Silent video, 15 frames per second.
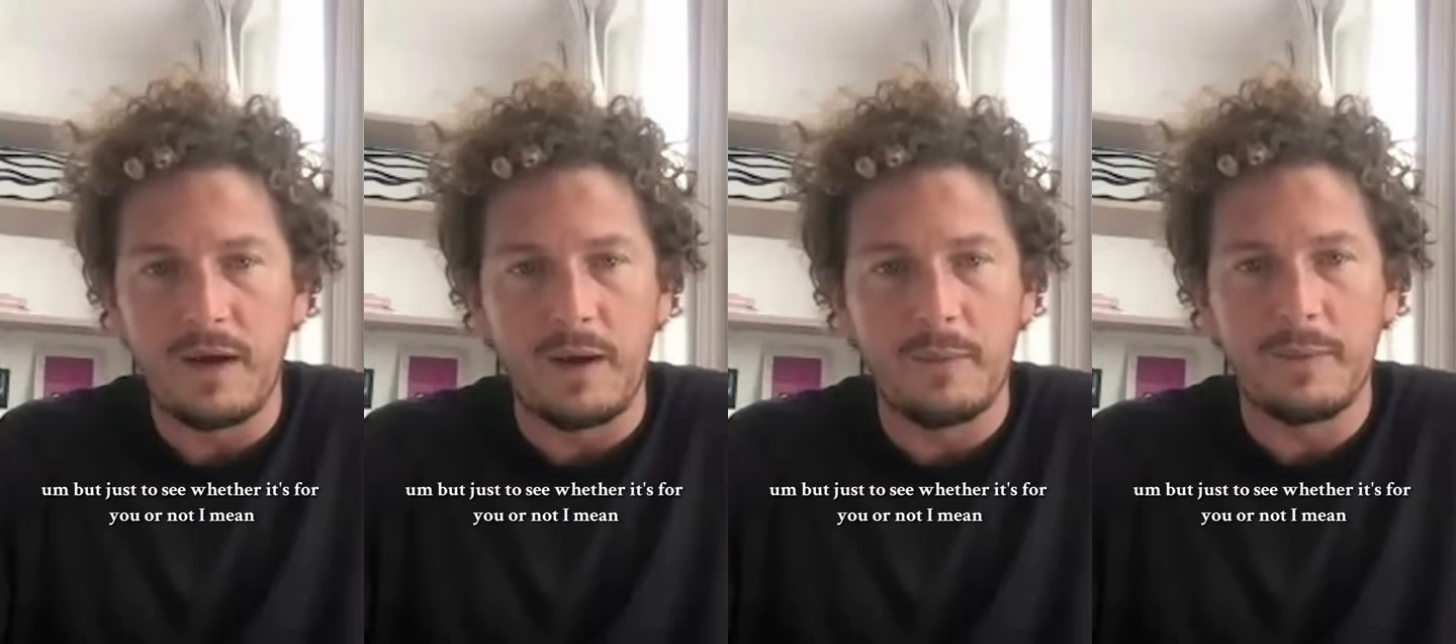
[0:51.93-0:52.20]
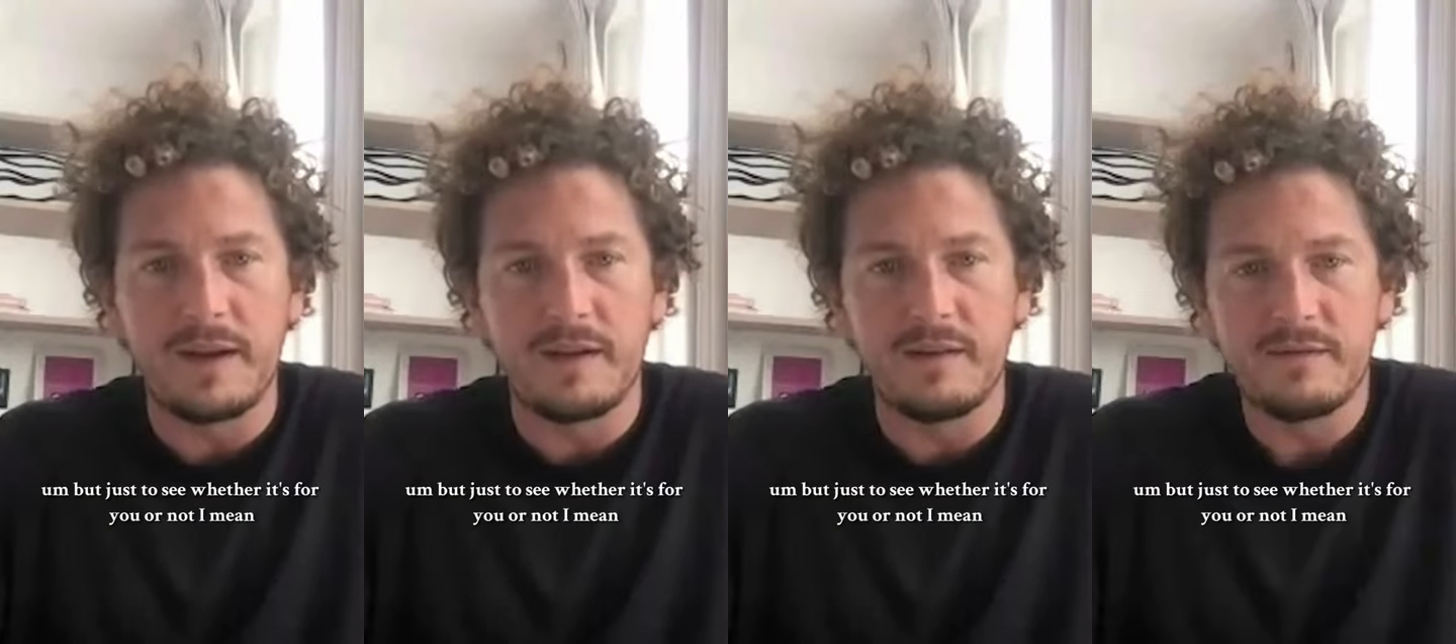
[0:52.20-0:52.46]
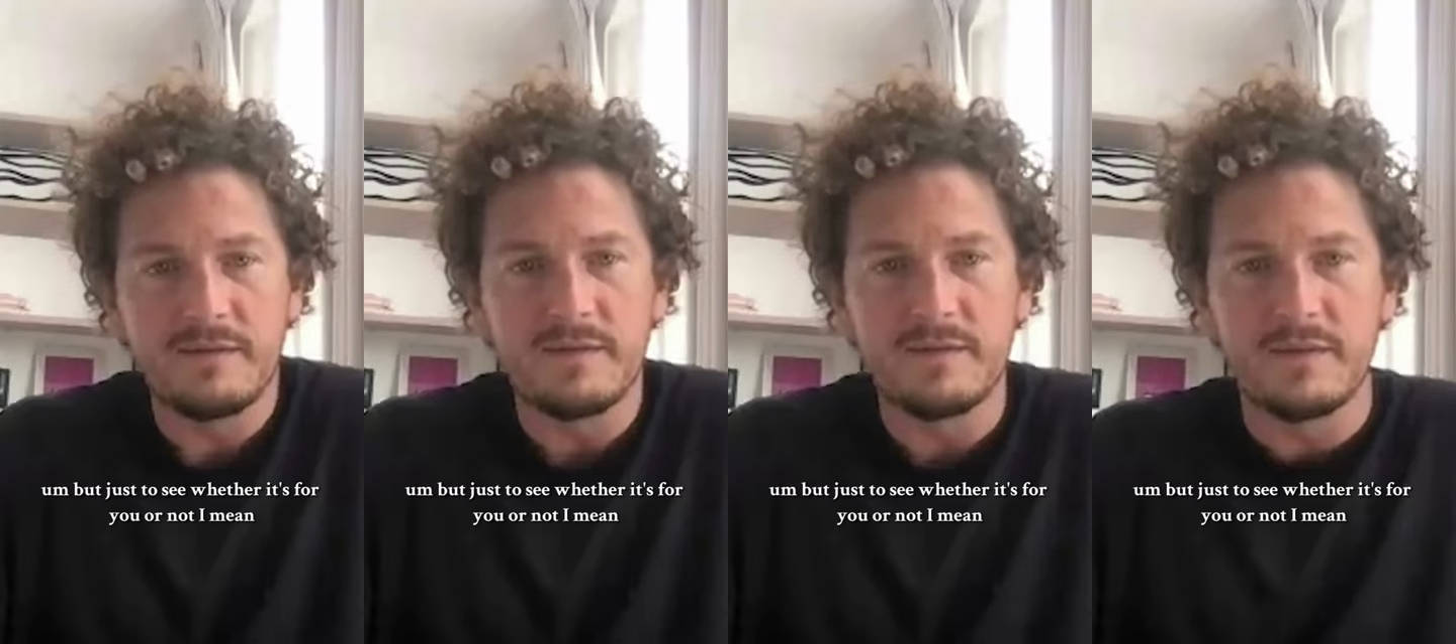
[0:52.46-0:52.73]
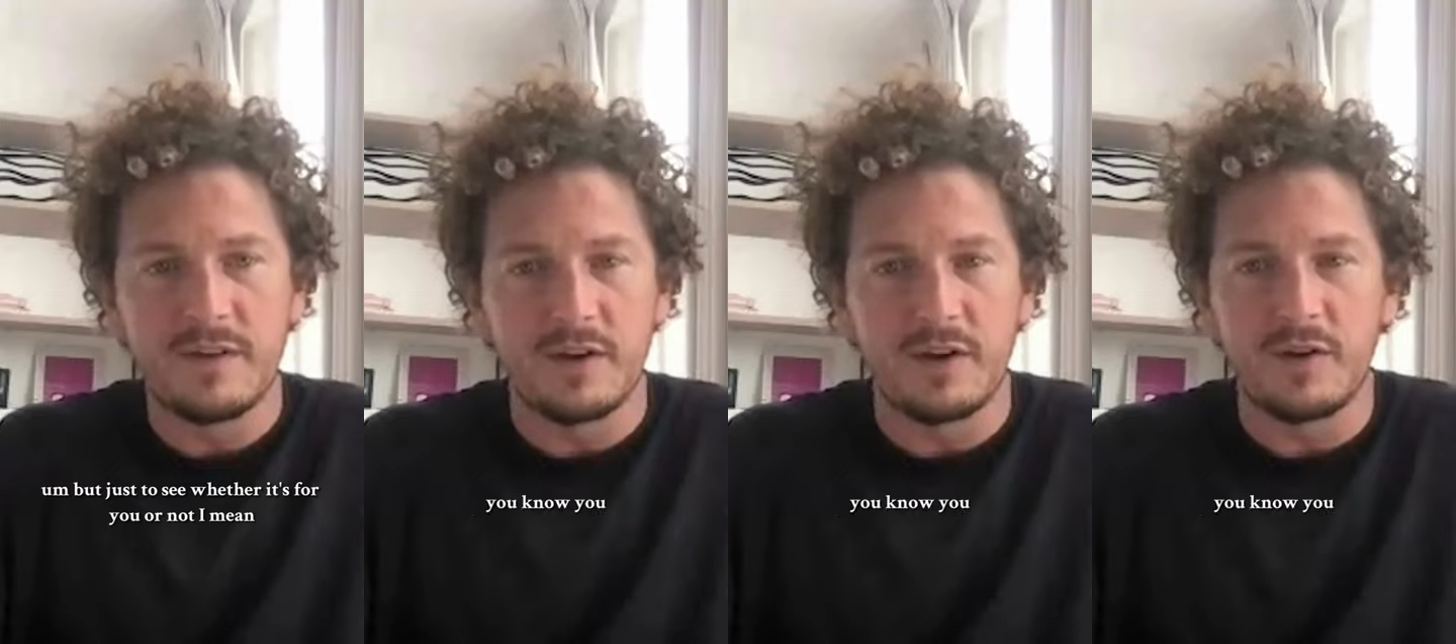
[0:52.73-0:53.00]
I mean,
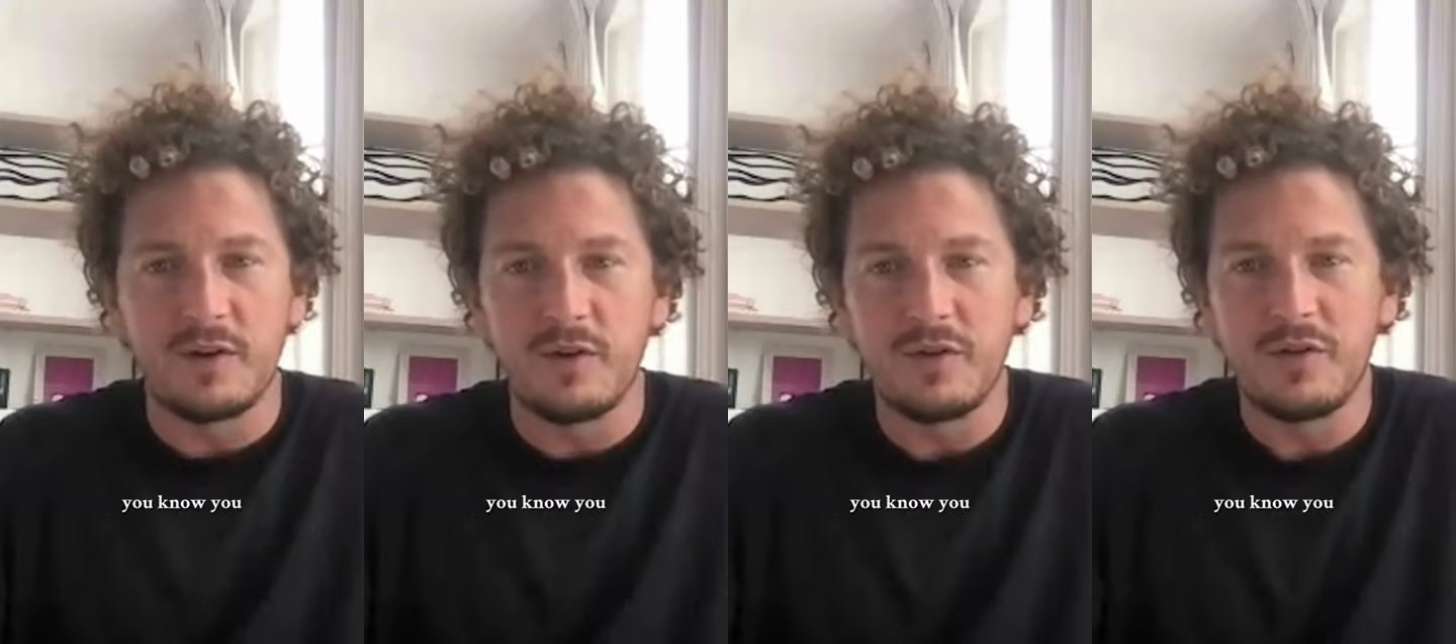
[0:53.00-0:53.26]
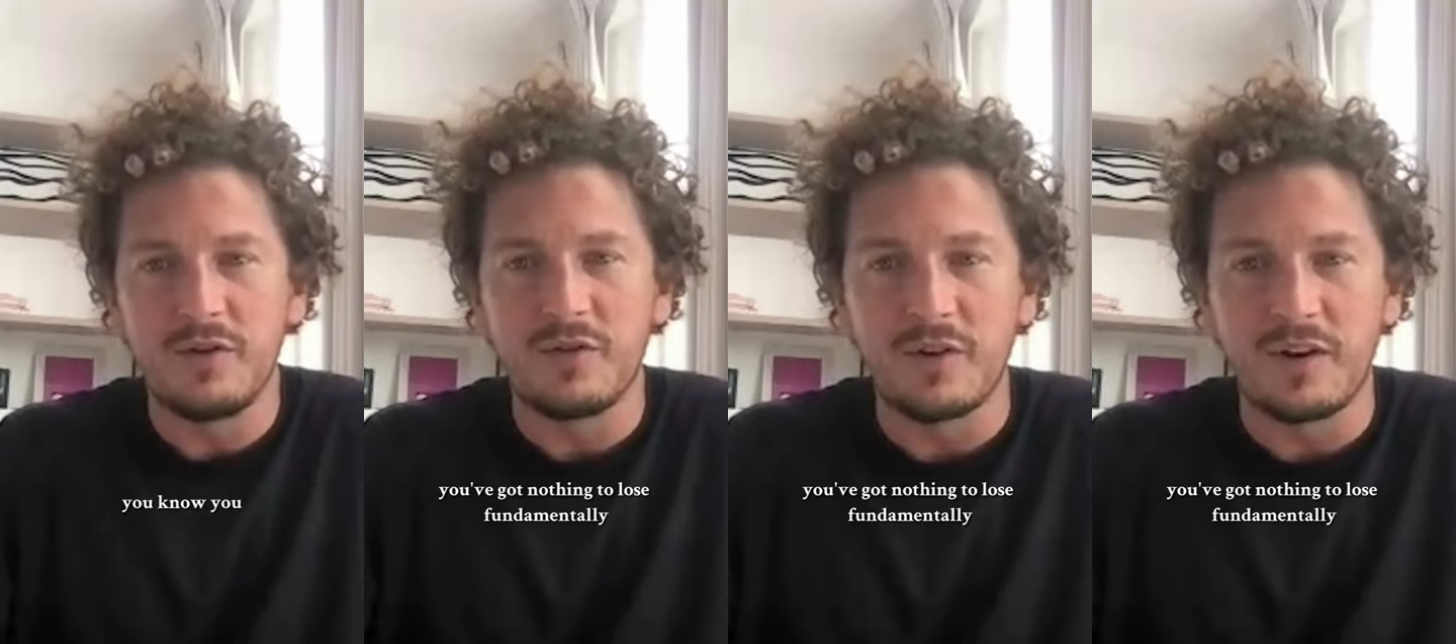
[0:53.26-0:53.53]
you know, you you've